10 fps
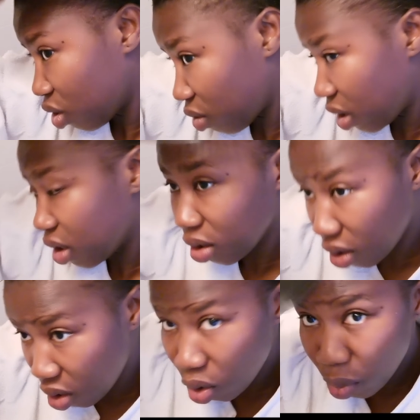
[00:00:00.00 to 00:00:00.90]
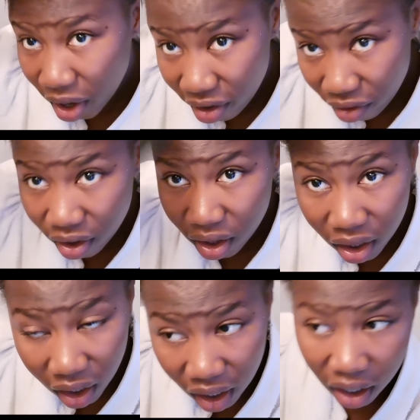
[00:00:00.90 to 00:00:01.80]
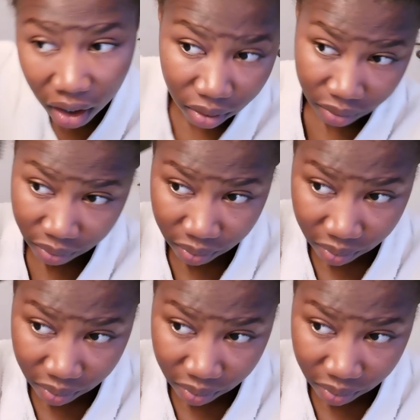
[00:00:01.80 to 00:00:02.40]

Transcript: Trying to comb everything out.